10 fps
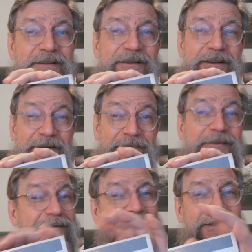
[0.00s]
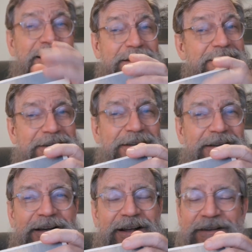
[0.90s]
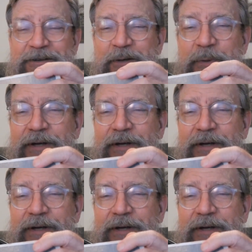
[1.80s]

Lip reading: know, that's a good one,